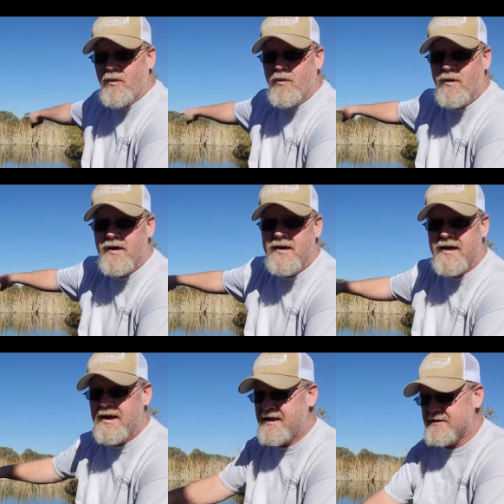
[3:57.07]
hole.
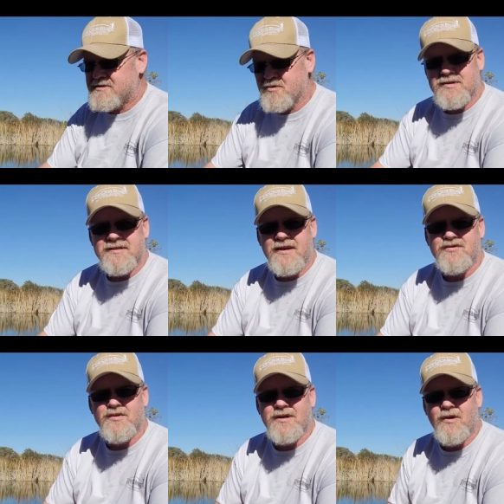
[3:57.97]
And so it
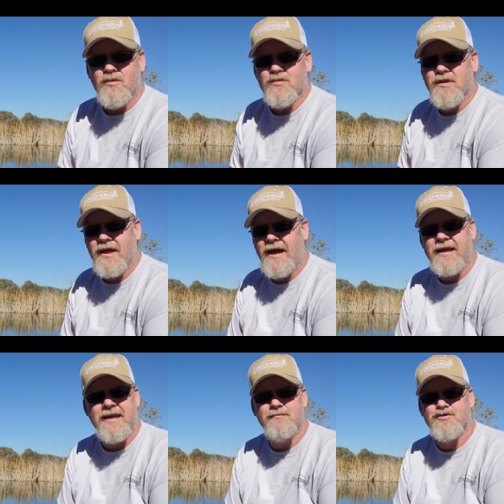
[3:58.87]
stays really cold. Like I
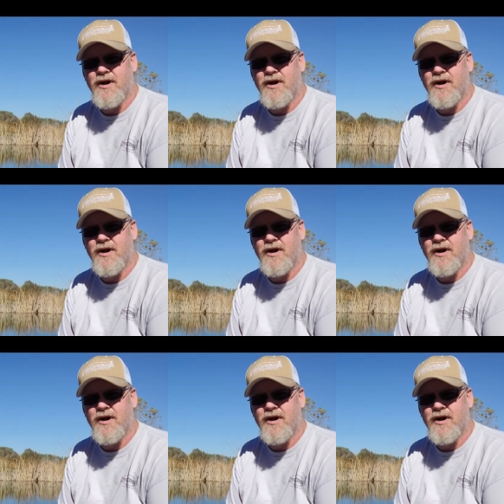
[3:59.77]
keep